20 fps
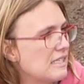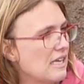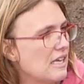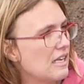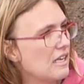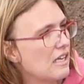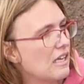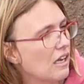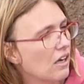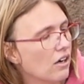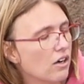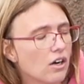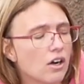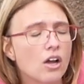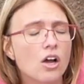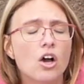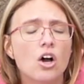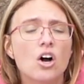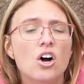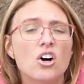in here
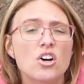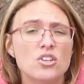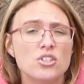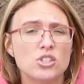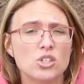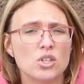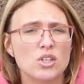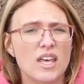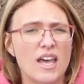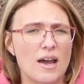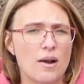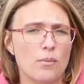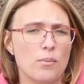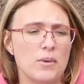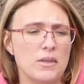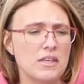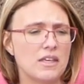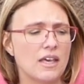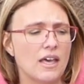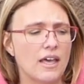so that
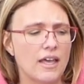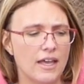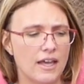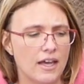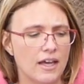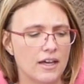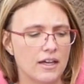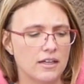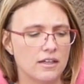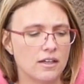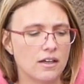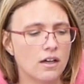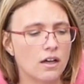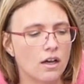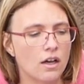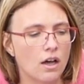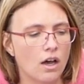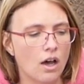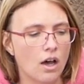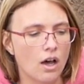we can
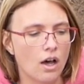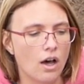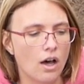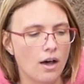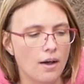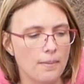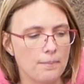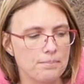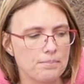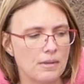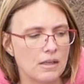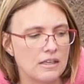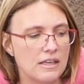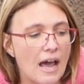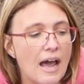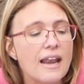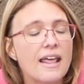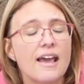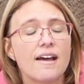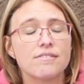um,
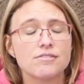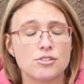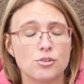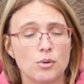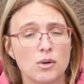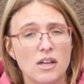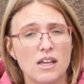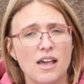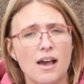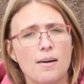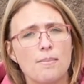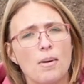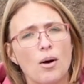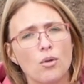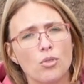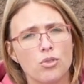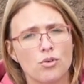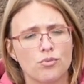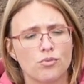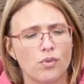not have to worry
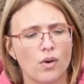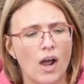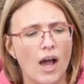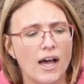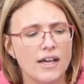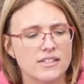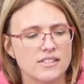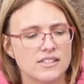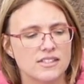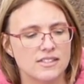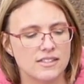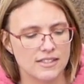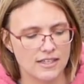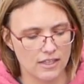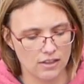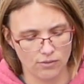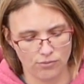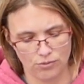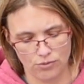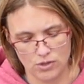about the frosts
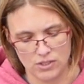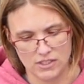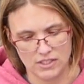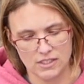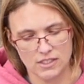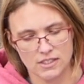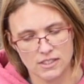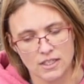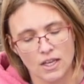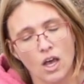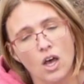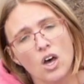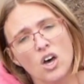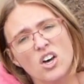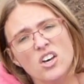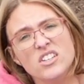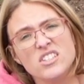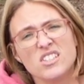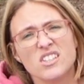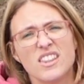and the freezes.
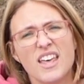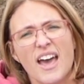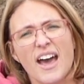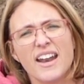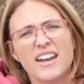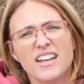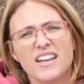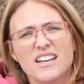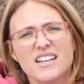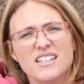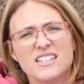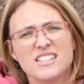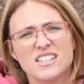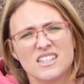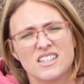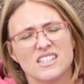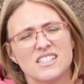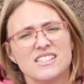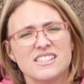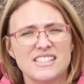So that is
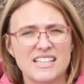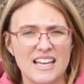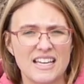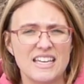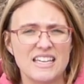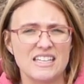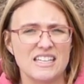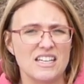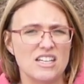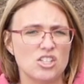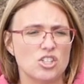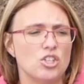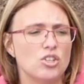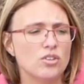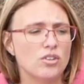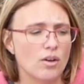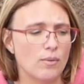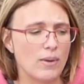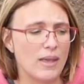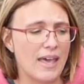the second issue
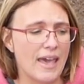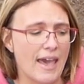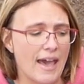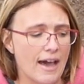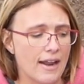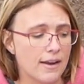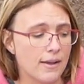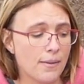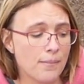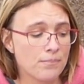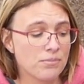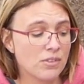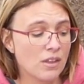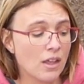that we had.